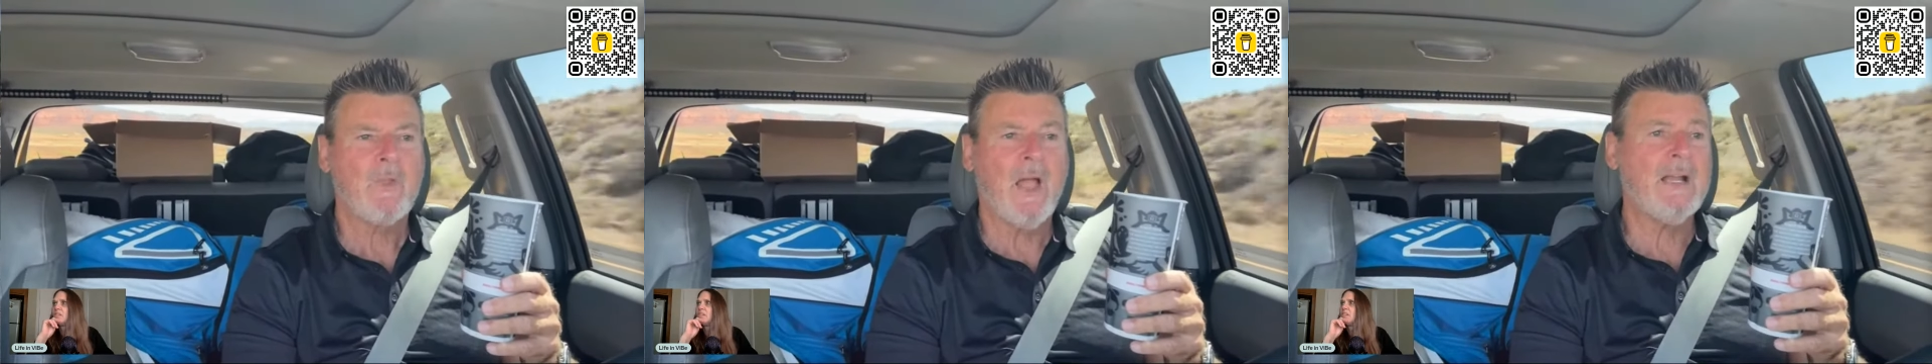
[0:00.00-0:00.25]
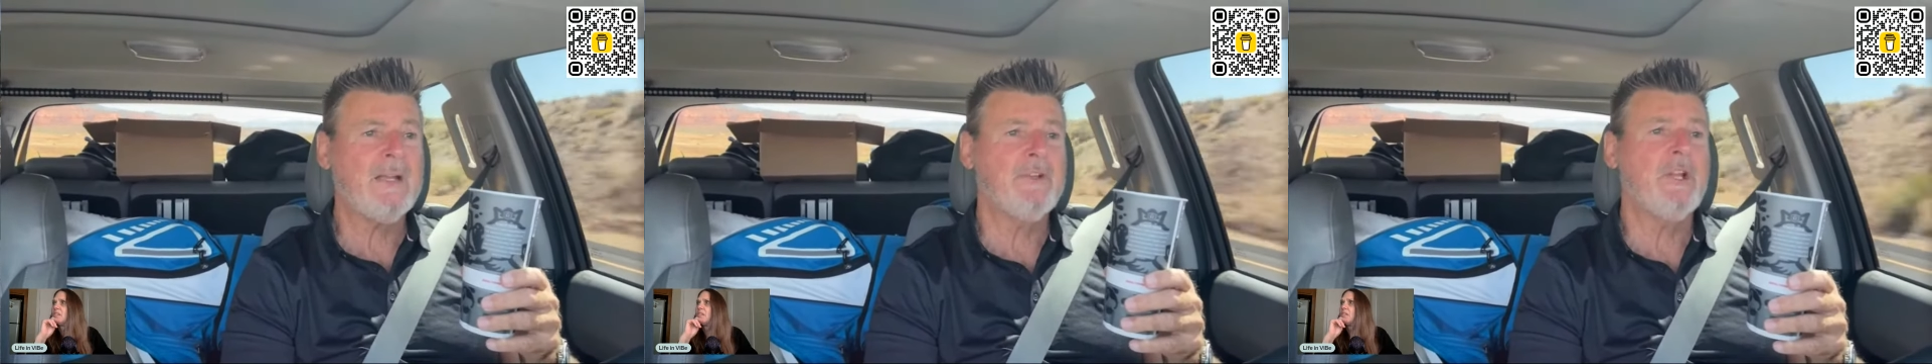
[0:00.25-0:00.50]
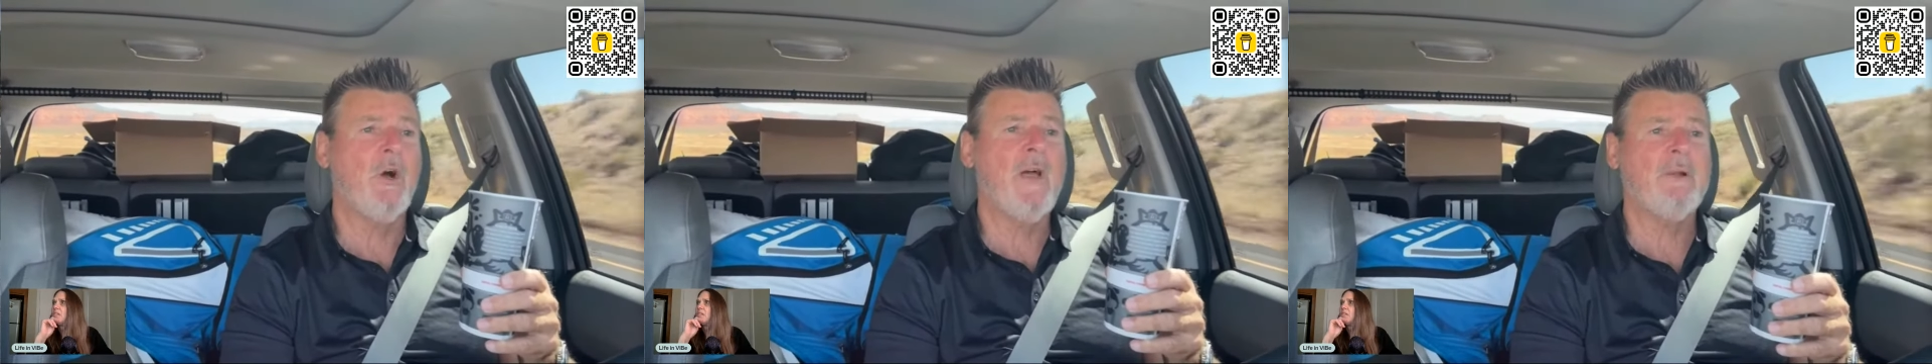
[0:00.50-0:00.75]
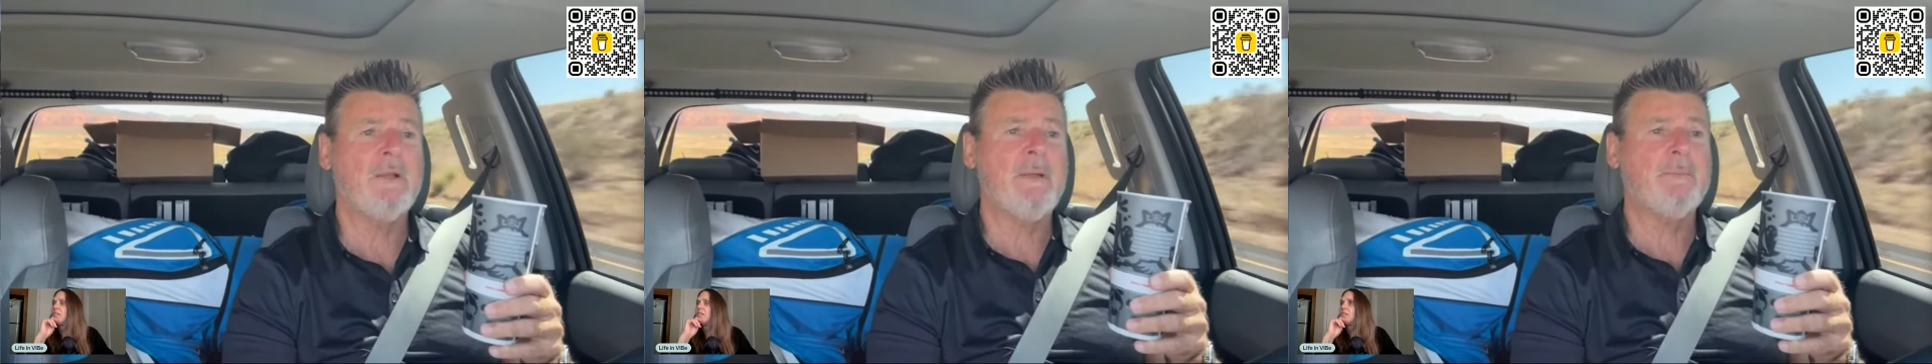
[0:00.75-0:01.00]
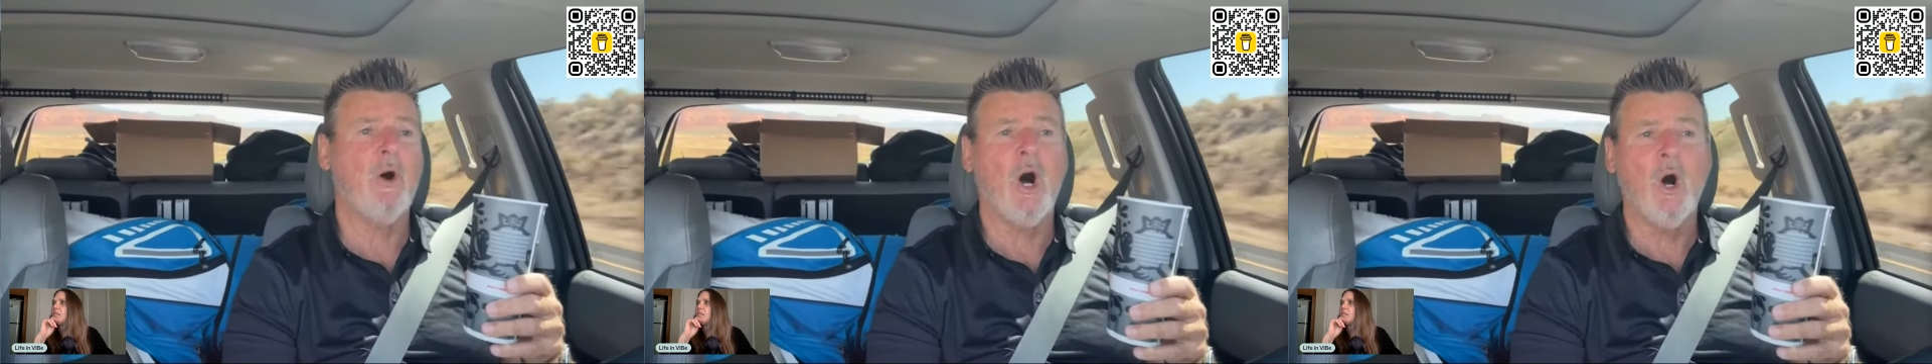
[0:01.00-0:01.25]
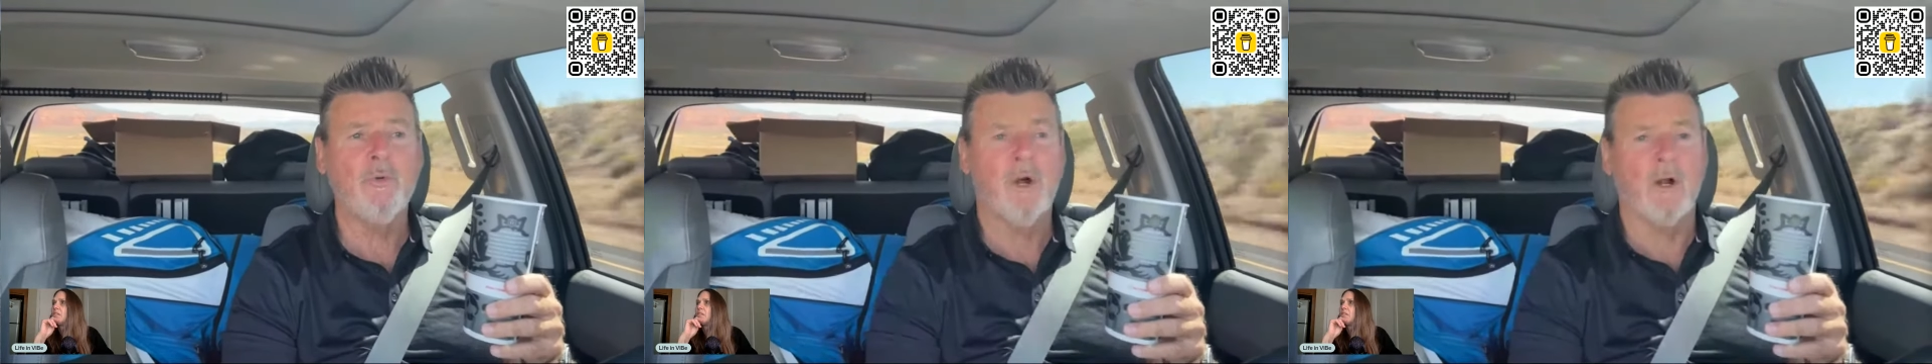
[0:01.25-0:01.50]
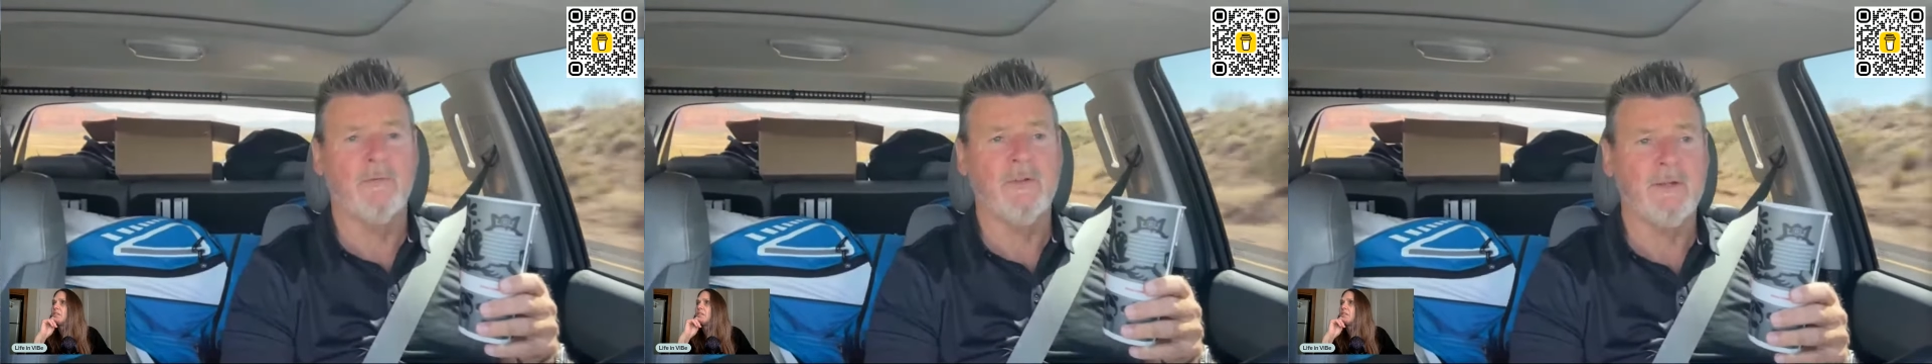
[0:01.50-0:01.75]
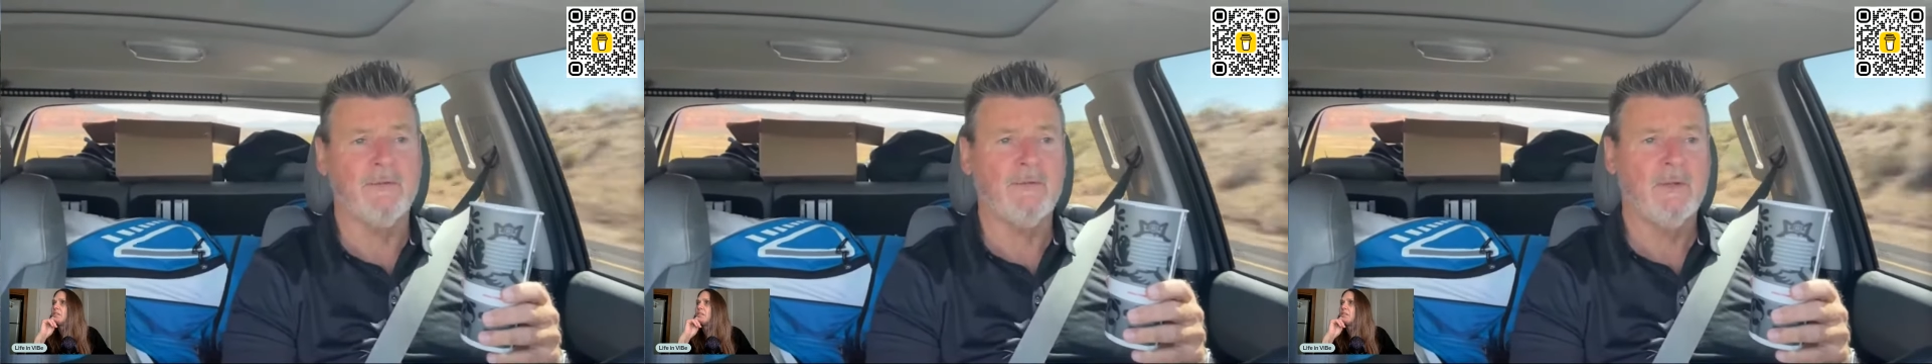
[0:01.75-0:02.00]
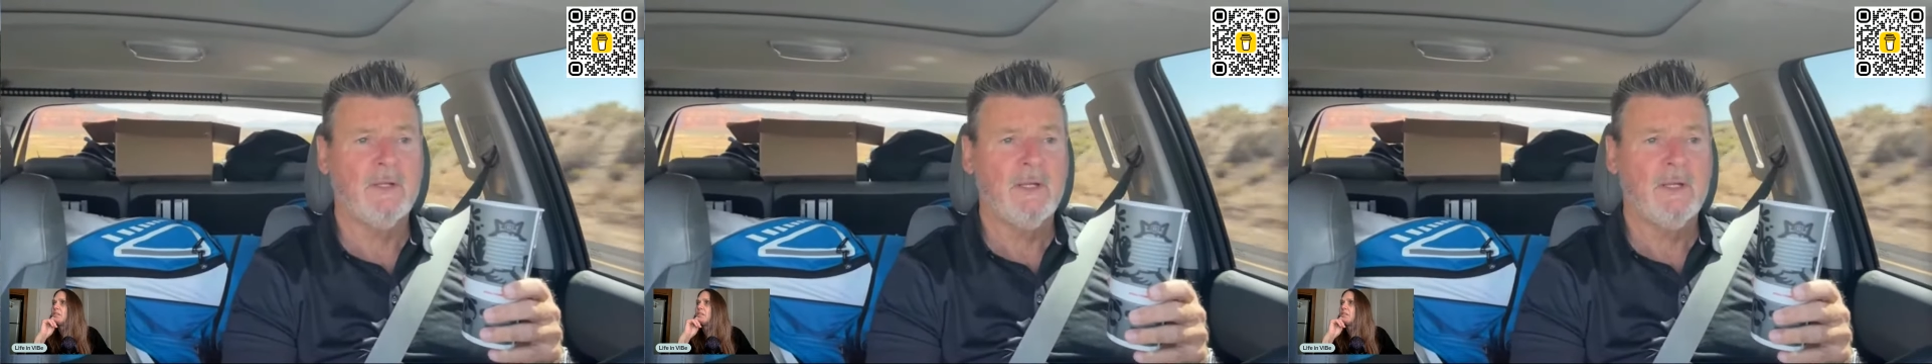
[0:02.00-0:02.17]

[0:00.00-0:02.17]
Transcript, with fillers: I didn't even know that many people owned R Vs.